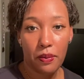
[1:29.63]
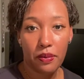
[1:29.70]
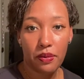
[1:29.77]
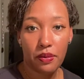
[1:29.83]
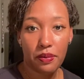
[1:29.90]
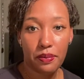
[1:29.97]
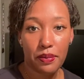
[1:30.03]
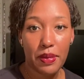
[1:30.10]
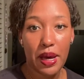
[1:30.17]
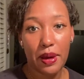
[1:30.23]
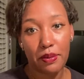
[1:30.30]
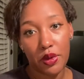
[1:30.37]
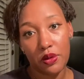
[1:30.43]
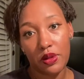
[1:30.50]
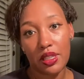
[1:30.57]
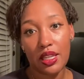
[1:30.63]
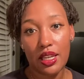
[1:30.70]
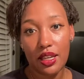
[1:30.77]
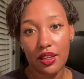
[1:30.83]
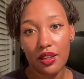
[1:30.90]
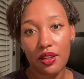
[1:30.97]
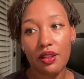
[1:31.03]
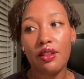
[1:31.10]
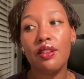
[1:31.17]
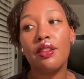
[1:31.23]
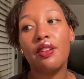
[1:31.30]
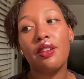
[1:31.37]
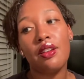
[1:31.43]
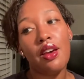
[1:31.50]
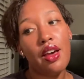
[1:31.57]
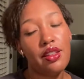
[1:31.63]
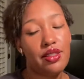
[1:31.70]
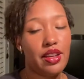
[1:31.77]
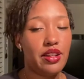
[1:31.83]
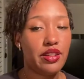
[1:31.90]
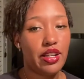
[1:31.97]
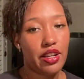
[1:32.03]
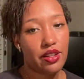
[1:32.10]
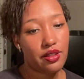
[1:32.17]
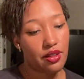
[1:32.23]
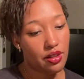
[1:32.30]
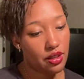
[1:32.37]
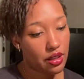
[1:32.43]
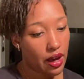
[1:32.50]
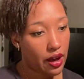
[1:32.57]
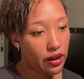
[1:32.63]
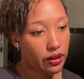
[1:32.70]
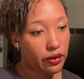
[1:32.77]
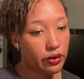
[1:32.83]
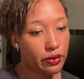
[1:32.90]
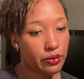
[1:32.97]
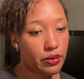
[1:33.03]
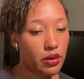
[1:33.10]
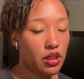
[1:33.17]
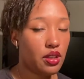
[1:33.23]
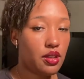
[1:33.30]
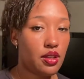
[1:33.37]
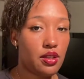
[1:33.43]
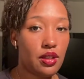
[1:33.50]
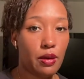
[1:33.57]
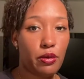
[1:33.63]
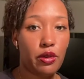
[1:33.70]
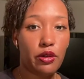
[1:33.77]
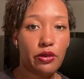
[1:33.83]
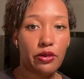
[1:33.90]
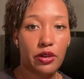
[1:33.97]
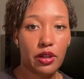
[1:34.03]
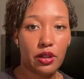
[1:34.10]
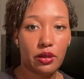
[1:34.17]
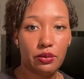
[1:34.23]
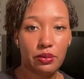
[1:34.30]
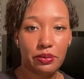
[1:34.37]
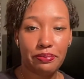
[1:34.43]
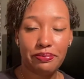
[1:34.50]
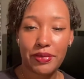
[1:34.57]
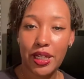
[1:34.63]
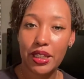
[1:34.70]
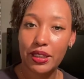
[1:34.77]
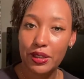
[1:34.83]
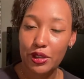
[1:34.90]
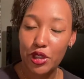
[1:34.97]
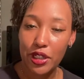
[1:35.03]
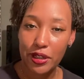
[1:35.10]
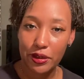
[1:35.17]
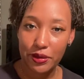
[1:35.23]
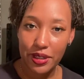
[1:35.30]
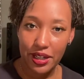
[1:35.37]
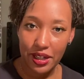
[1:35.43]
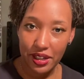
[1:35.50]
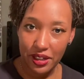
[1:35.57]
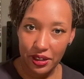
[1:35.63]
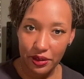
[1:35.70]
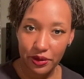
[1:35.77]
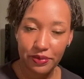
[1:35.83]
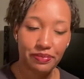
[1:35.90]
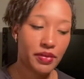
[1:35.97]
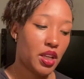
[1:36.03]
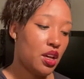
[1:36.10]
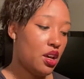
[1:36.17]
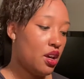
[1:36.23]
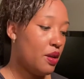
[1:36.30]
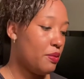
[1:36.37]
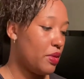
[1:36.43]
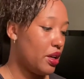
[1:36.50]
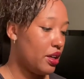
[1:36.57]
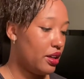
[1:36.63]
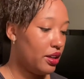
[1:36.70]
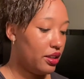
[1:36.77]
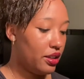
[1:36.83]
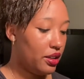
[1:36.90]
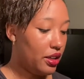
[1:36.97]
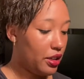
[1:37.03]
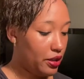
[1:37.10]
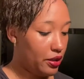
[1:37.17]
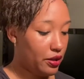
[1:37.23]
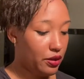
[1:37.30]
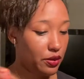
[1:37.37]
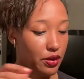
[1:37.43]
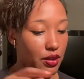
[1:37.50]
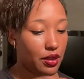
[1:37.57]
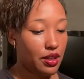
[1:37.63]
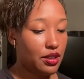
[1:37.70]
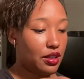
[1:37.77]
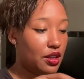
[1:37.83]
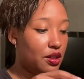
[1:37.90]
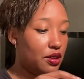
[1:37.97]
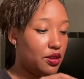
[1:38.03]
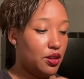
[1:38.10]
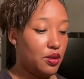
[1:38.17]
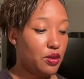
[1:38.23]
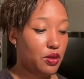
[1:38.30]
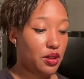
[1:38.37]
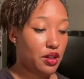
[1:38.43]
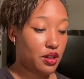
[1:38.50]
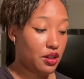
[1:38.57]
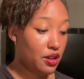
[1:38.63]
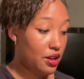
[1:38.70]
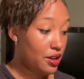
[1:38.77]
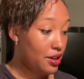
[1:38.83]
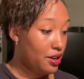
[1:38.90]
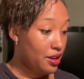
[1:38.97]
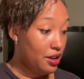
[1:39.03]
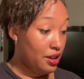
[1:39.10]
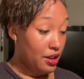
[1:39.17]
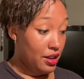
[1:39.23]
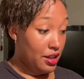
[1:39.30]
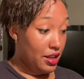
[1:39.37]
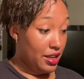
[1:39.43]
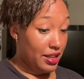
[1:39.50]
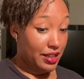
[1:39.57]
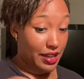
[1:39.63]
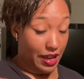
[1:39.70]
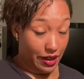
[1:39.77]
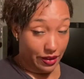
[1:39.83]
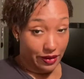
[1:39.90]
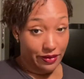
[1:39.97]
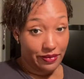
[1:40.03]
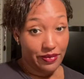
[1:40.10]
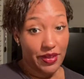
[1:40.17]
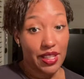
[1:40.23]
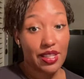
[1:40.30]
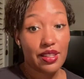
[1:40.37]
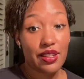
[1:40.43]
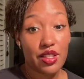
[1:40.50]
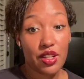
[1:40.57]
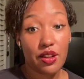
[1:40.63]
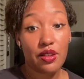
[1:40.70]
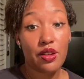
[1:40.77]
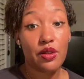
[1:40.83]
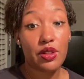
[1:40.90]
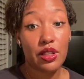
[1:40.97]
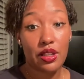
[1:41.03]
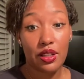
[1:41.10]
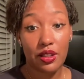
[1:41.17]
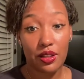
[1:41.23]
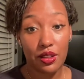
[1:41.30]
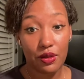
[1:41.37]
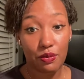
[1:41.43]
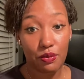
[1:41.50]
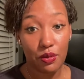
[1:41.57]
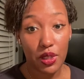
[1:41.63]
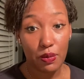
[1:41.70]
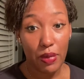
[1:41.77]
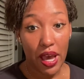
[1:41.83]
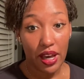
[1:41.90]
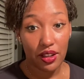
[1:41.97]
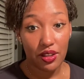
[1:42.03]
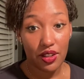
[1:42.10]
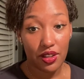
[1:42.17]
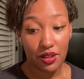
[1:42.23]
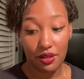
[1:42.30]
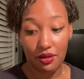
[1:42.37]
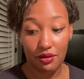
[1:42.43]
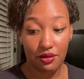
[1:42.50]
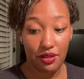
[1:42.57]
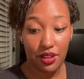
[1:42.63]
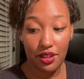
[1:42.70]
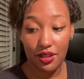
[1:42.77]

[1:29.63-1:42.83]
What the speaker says: my boutique and dedicated to style. This is separate from another channel that I have. But anywho, so let's get into it. Now, this y'all know this packaging is